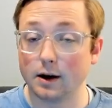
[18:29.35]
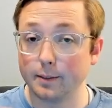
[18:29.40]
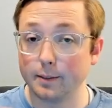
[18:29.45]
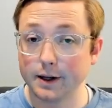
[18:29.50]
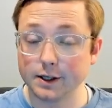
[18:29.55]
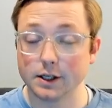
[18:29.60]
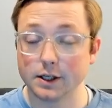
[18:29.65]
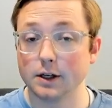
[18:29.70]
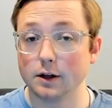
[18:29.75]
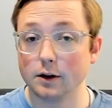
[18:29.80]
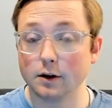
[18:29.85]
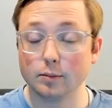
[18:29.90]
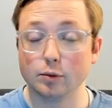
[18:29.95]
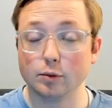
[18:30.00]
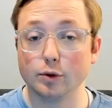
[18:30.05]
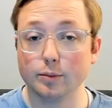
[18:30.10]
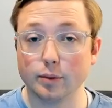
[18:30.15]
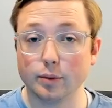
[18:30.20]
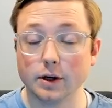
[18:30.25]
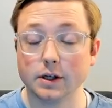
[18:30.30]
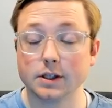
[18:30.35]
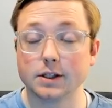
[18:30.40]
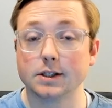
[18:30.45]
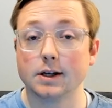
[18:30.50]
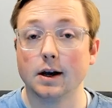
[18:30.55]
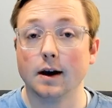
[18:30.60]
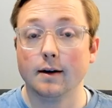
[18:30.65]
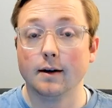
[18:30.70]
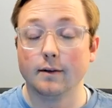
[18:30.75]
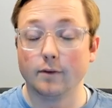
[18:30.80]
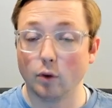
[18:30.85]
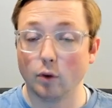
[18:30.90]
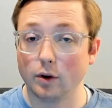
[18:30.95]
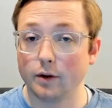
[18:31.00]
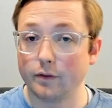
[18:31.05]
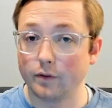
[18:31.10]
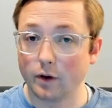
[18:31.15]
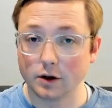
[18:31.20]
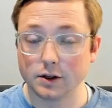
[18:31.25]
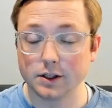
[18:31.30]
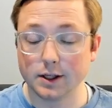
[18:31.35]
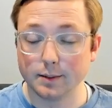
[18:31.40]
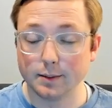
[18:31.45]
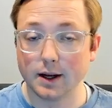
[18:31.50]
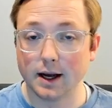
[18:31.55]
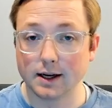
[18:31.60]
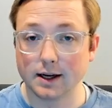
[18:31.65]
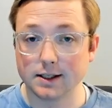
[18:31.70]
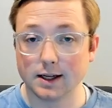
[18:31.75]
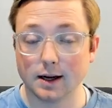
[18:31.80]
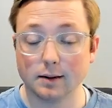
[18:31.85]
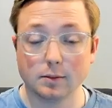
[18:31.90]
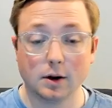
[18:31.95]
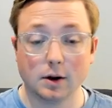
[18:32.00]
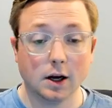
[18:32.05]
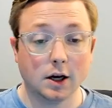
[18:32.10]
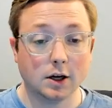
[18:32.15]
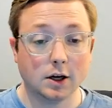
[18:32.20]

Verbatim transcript: mentioned in the blueprints for the FAR CPA exam.